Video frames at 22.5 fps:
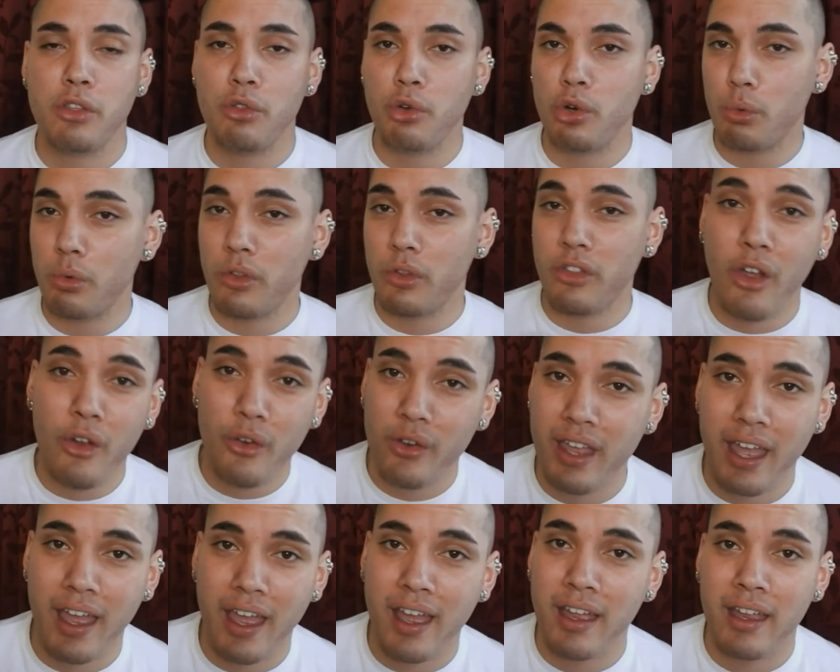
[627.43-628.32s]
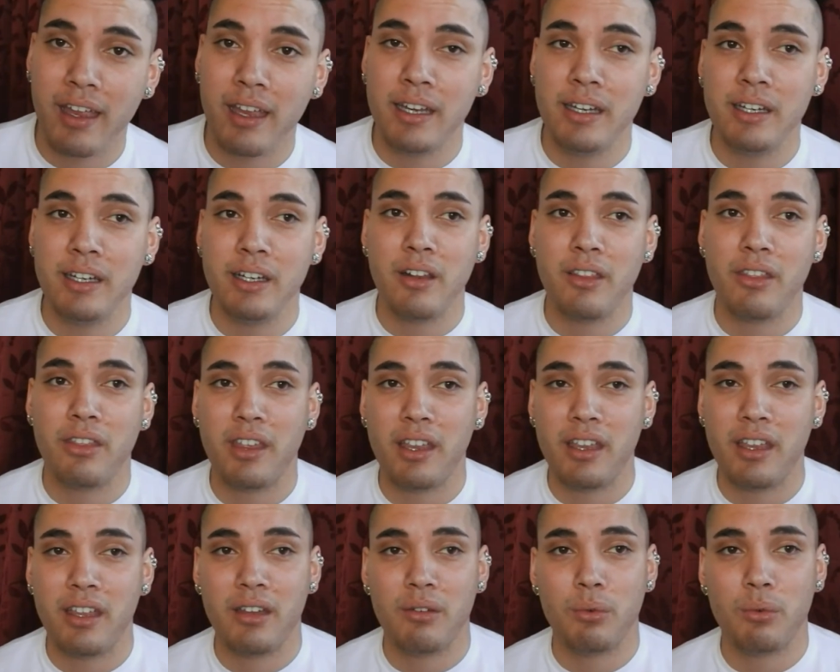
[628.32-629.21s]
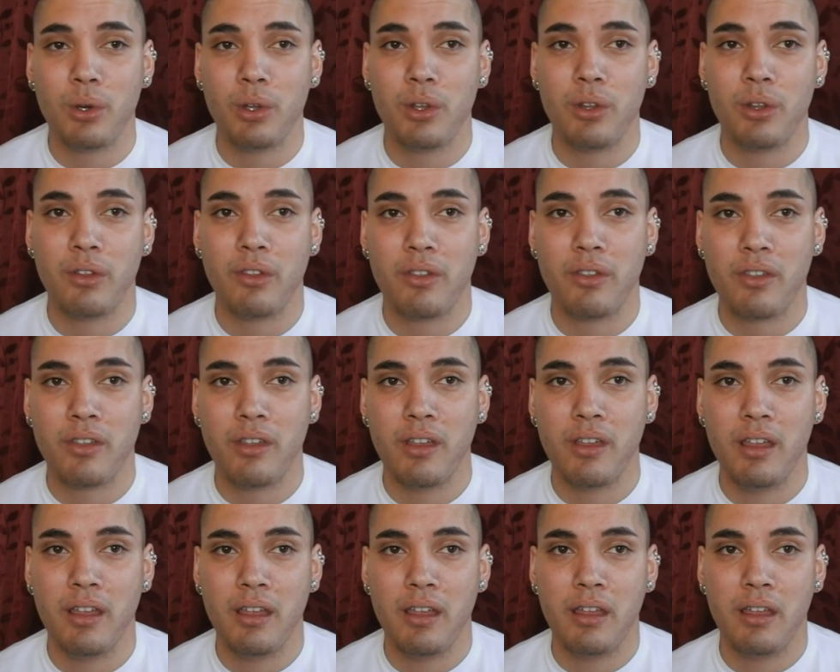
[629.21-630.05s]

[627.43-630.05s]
you thought it was okay, you didn't think it was,